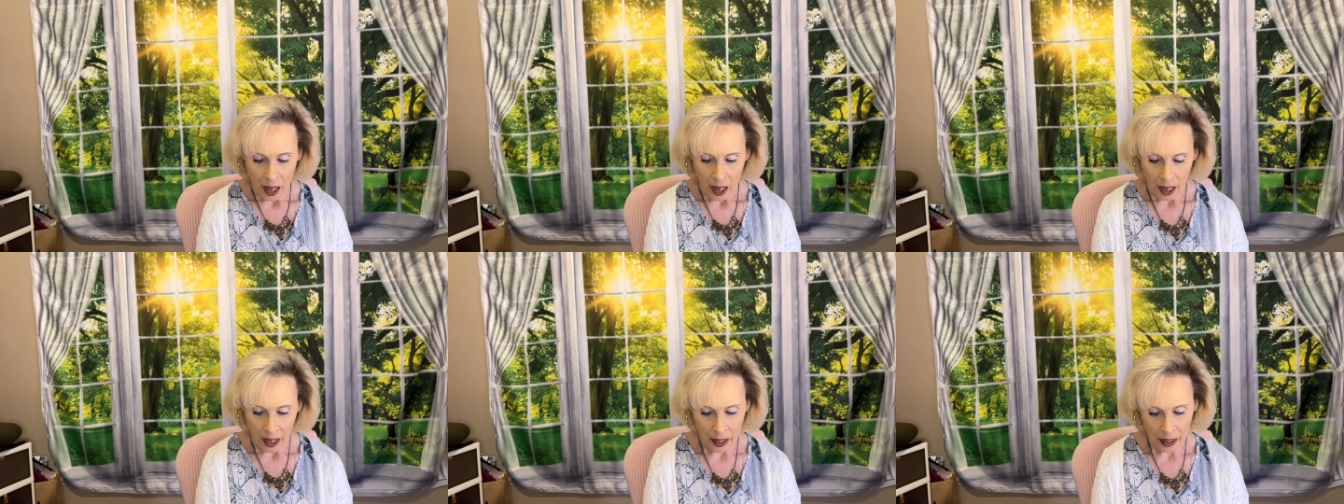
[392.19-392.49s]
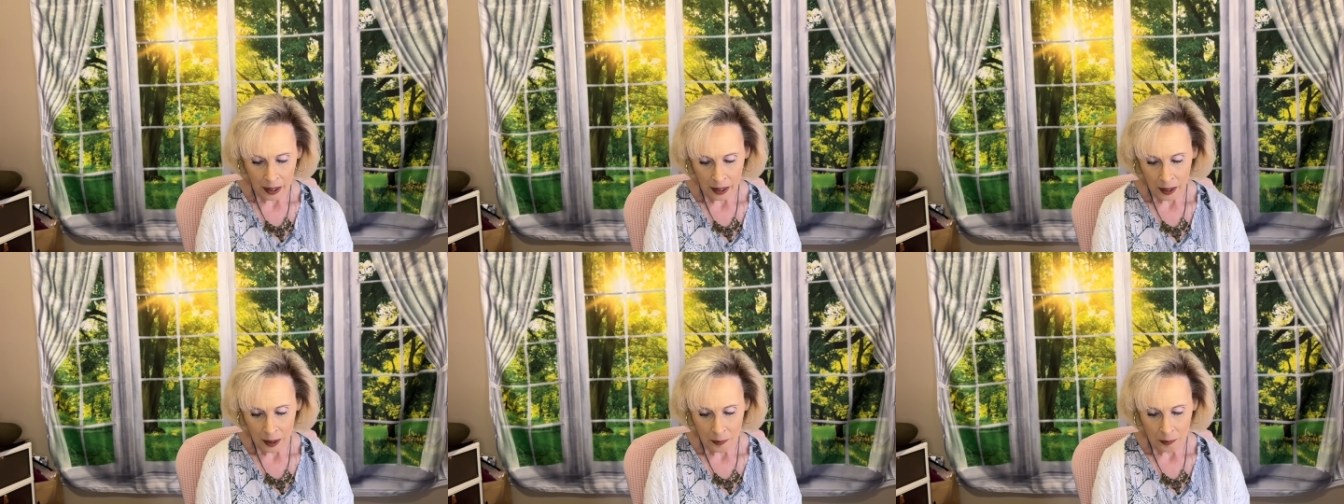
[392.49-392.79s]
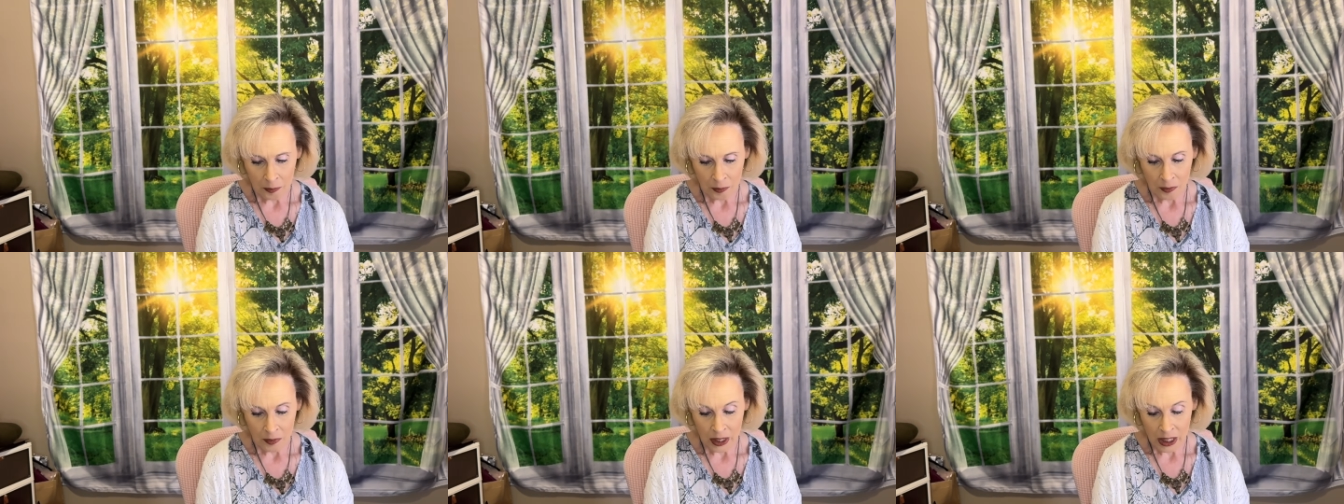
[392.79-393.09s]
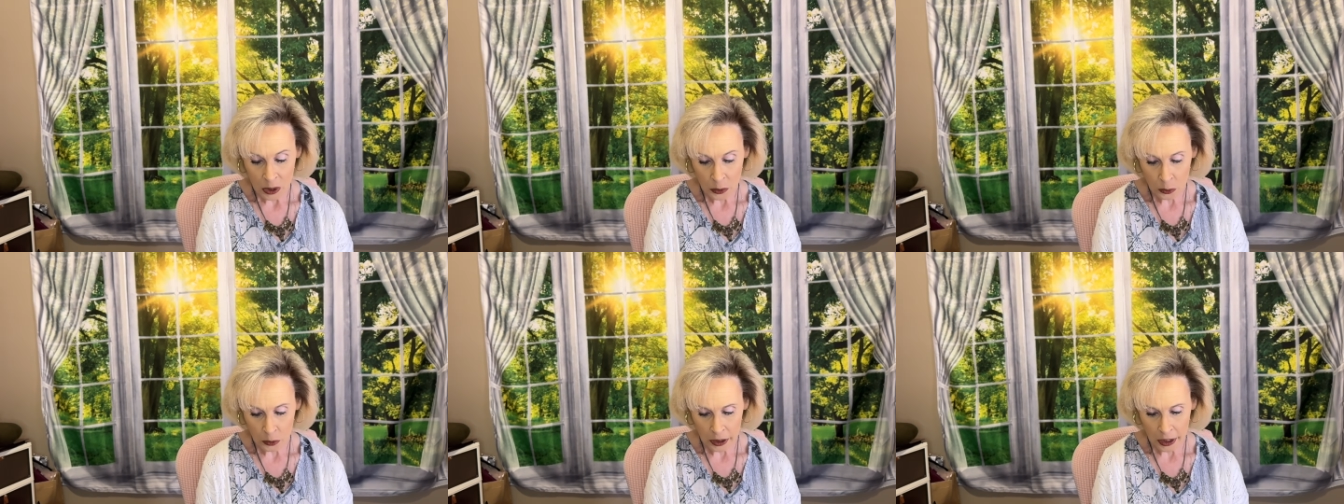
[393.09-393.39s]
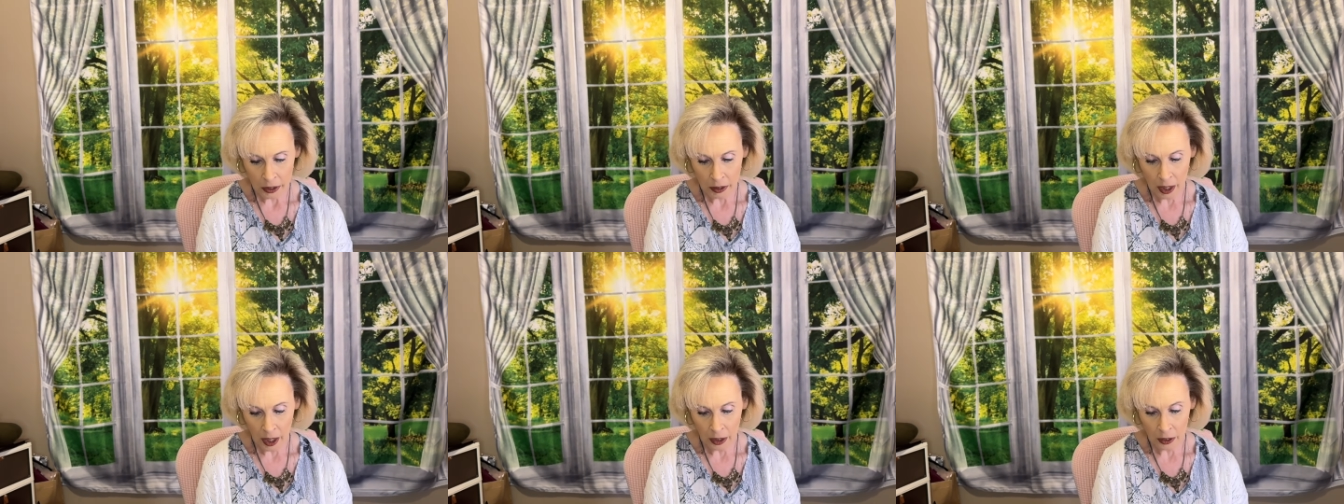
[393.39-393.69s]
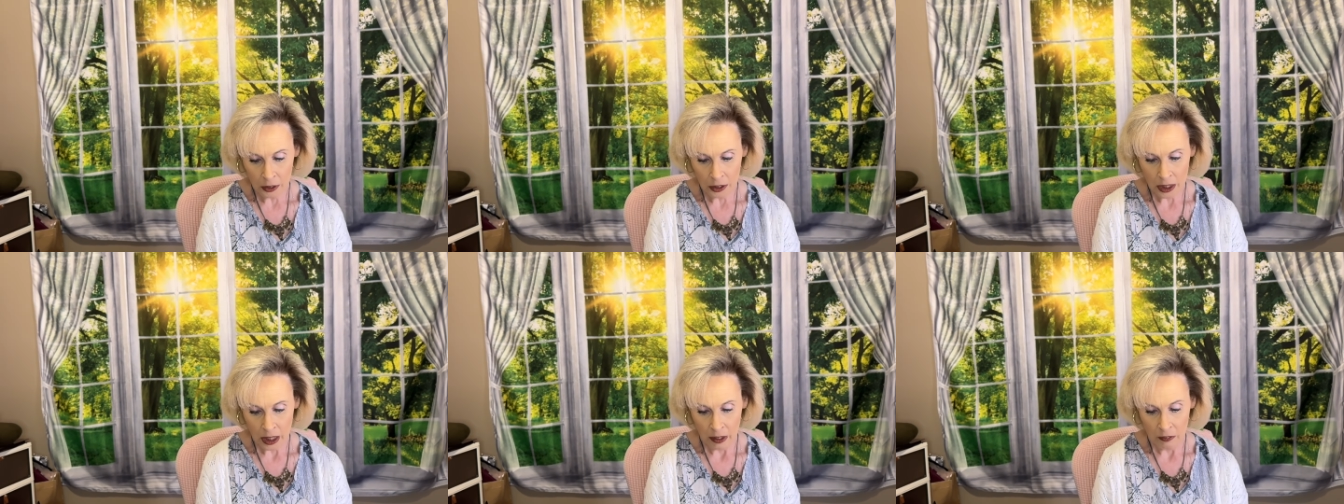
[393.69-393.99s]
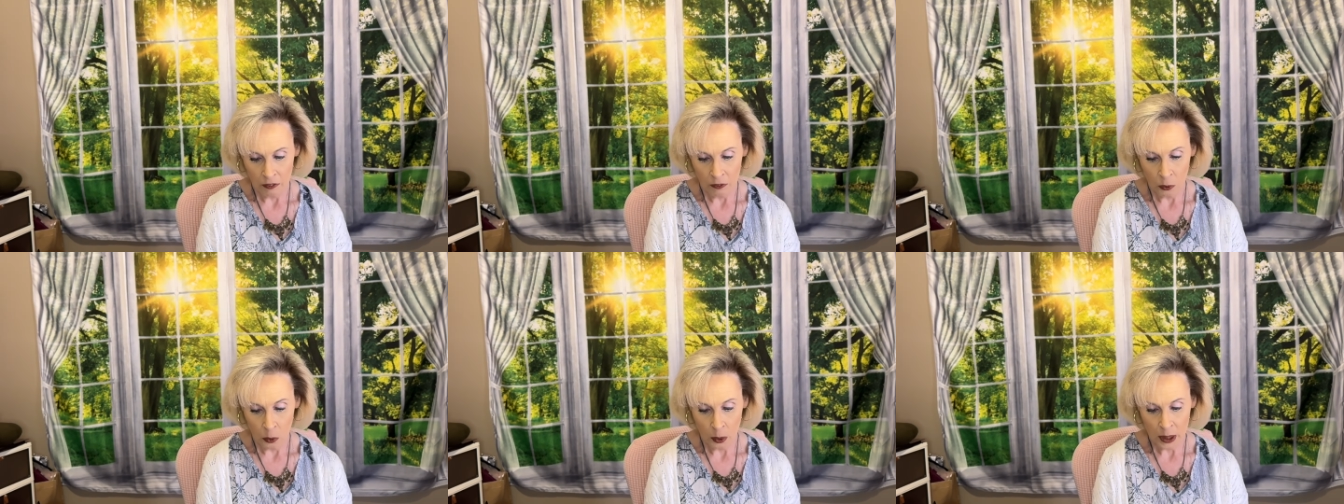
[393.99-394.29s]
Um, these were
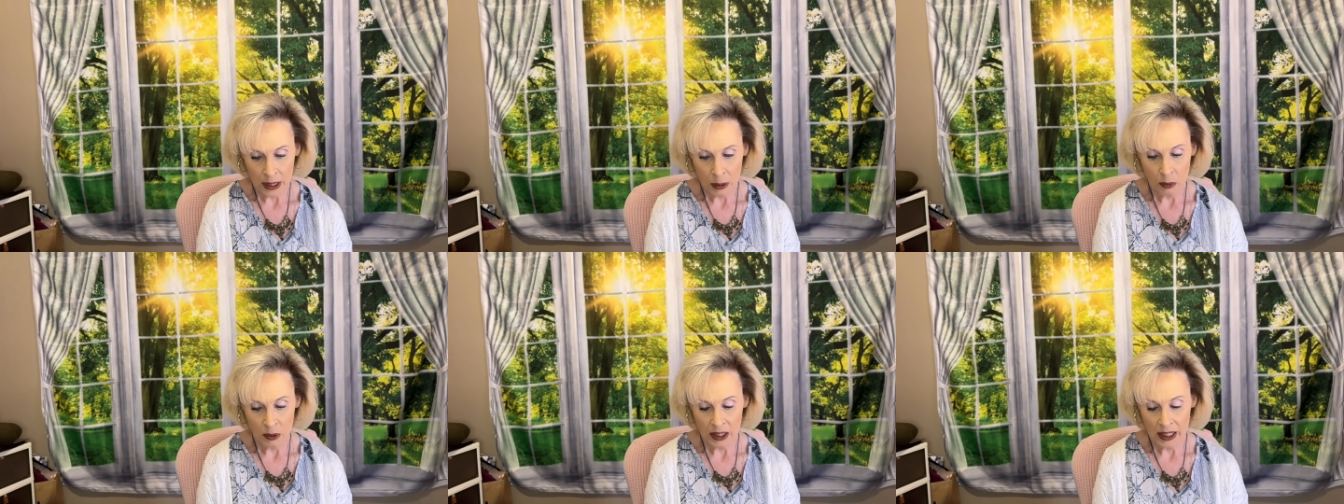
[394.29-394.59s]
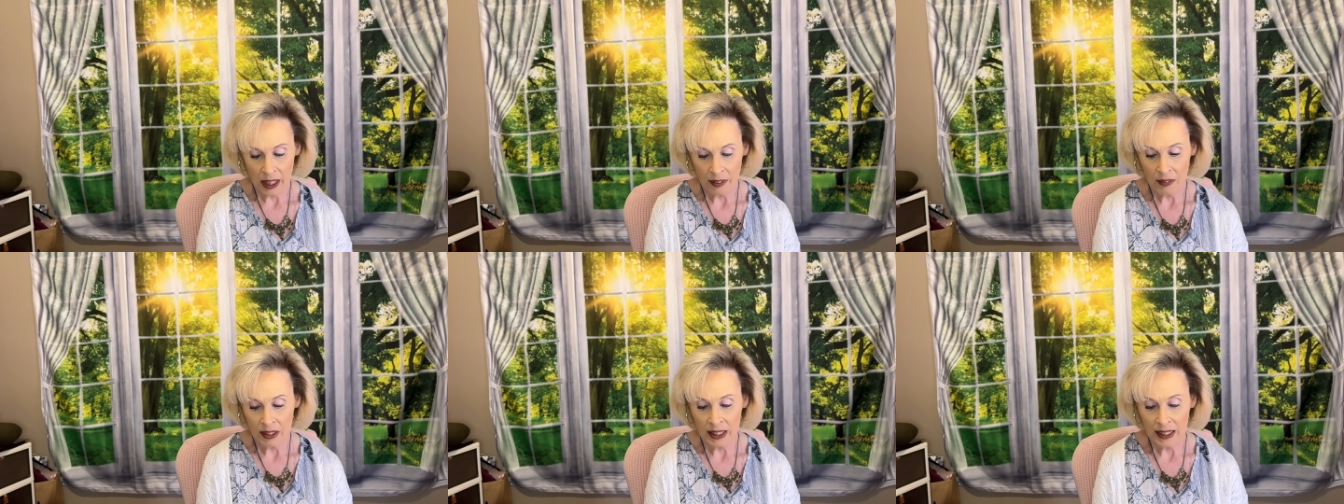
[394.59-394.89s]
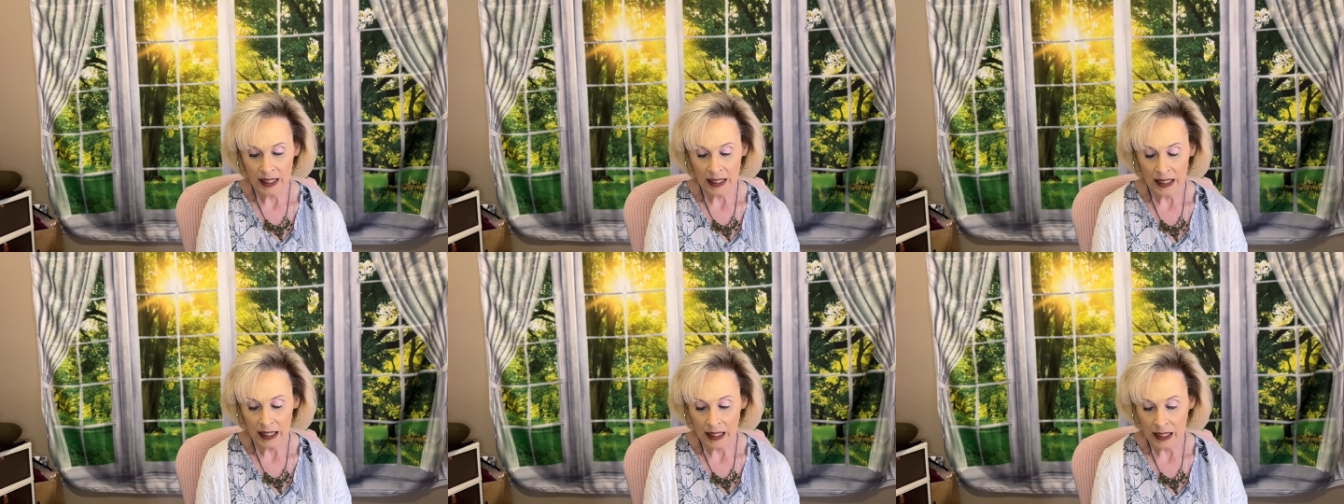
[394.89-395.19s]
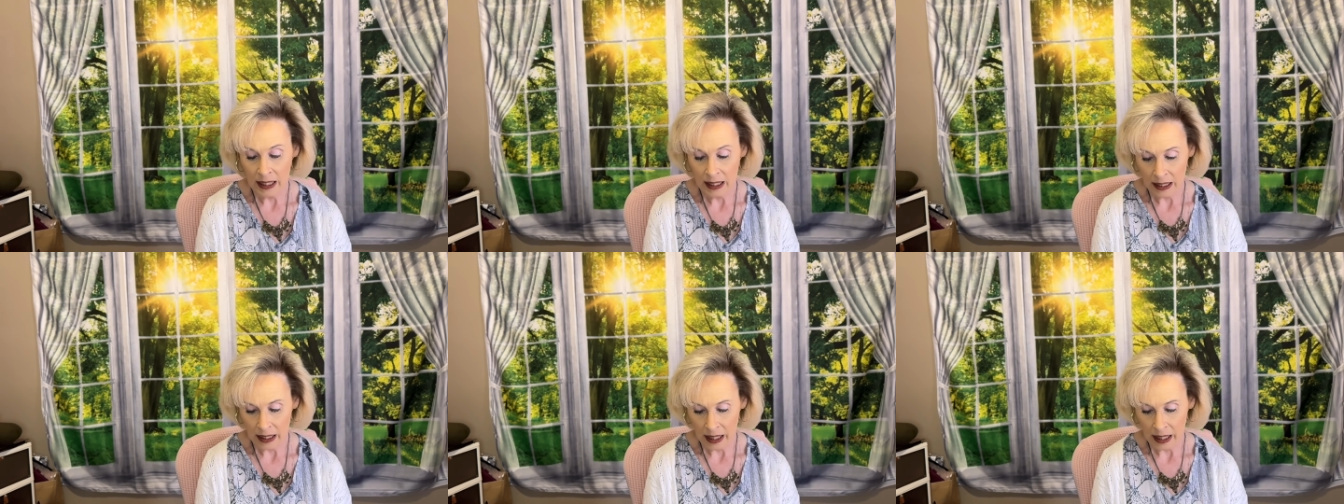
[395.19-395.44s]
$2.47